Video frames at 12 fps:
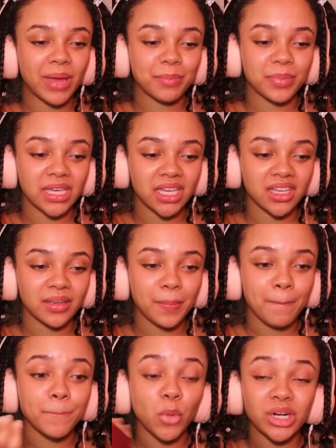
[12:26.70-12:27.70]
might be
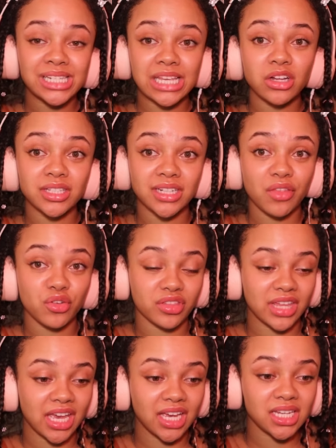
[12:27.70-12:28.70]
more skilled in other
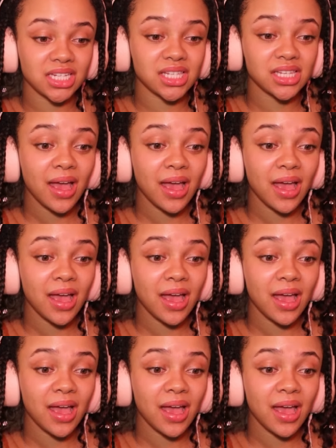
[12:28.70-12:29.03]
things,